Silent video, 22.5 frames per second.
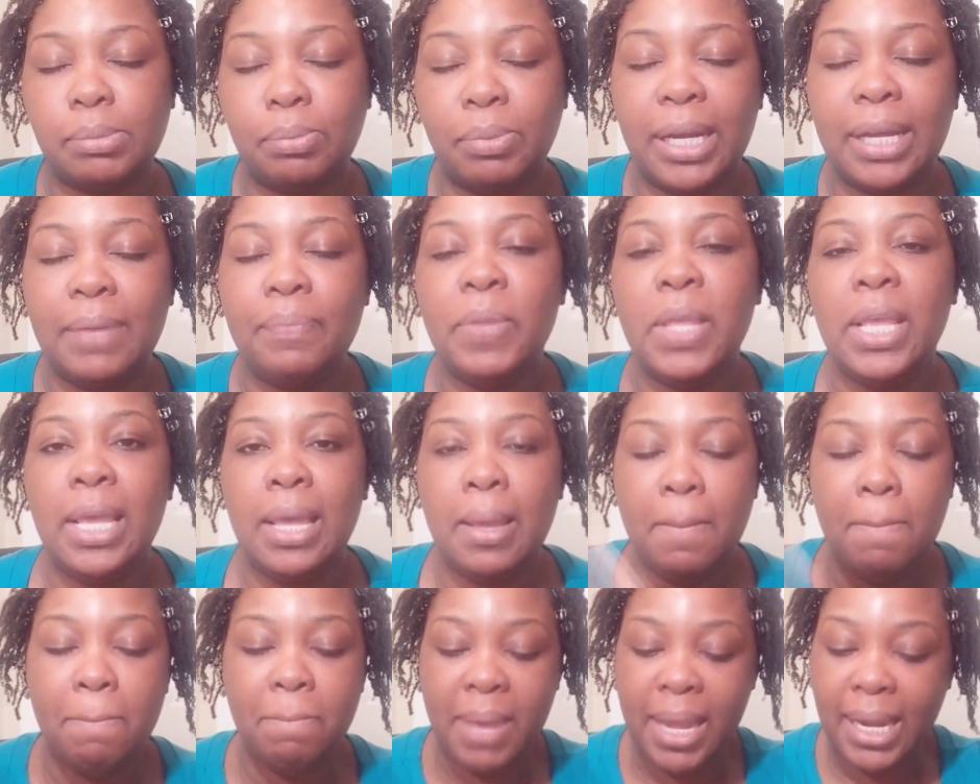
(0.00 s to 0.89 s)
but
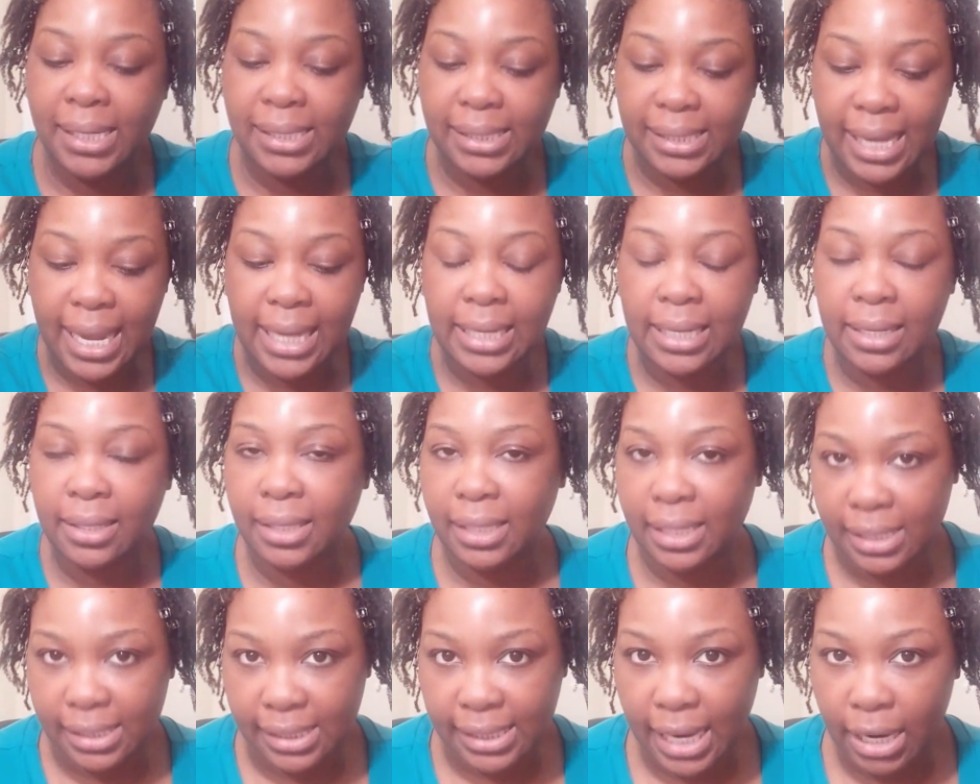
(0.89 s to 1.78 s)
maintaining
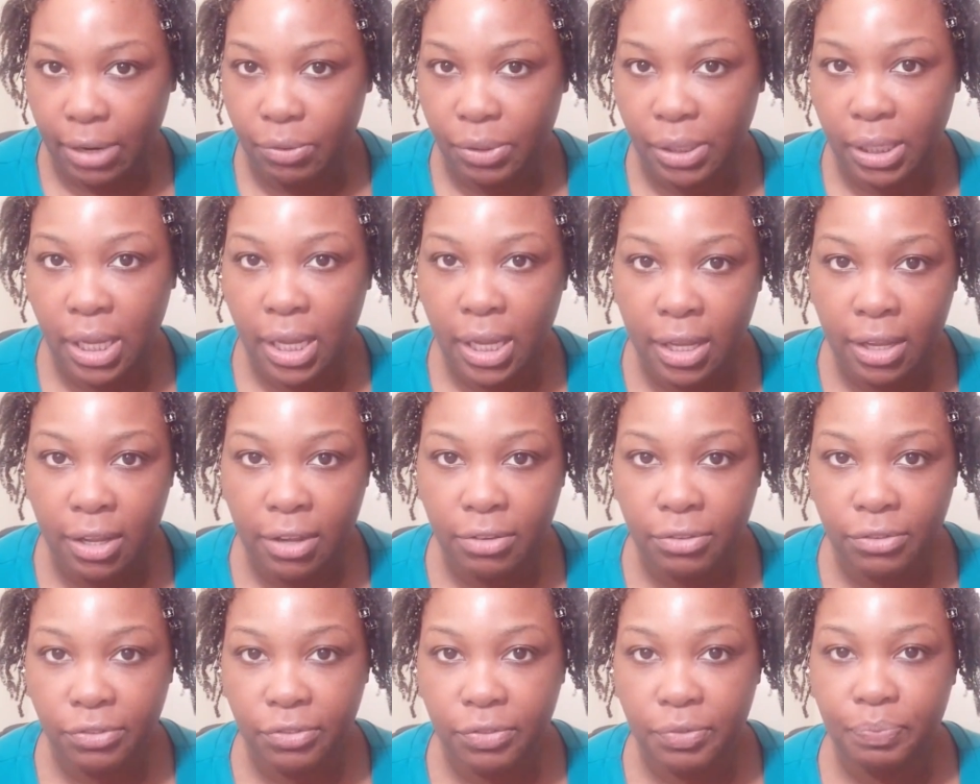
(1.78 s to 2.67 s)
the integrity
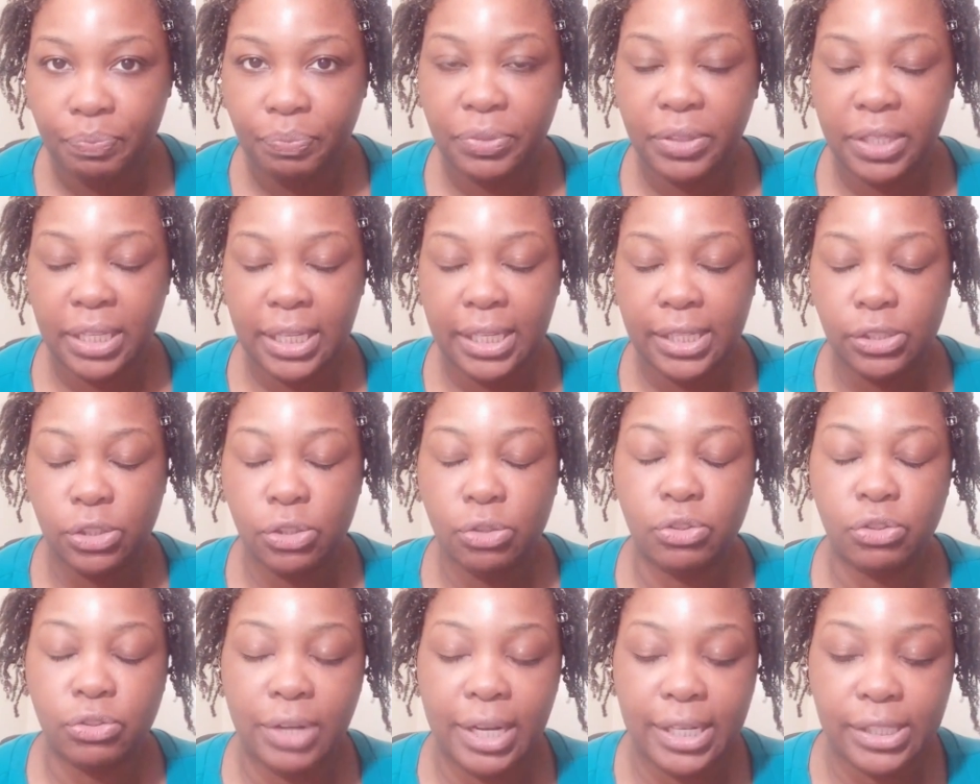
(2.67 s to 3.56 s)
of the
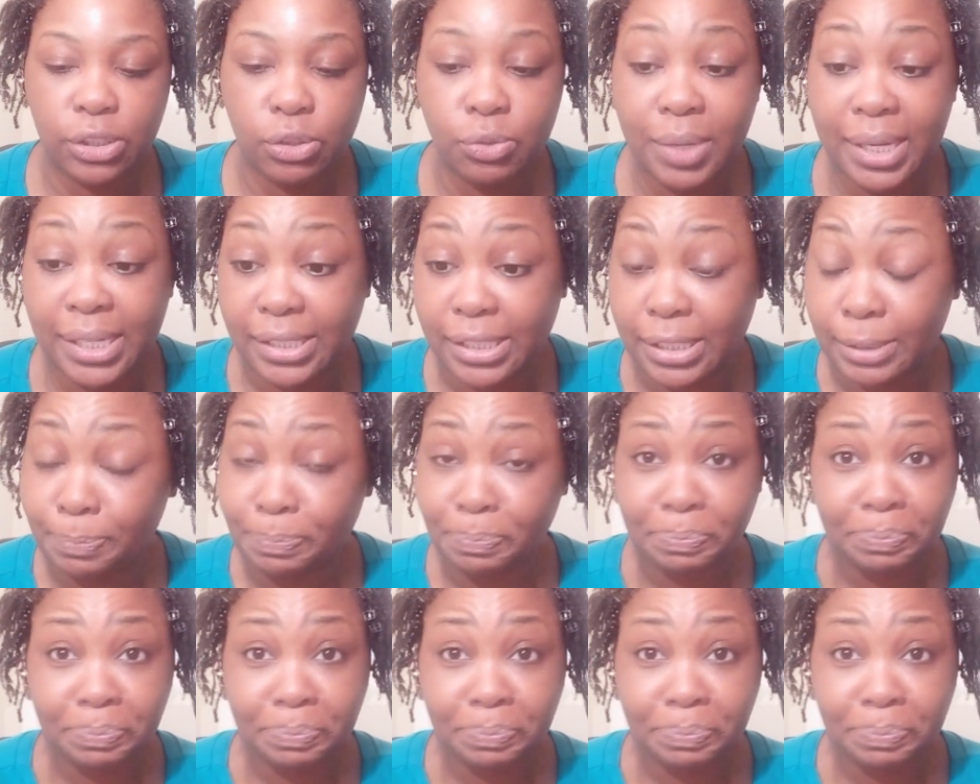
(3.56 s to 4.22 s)
2-strand twist.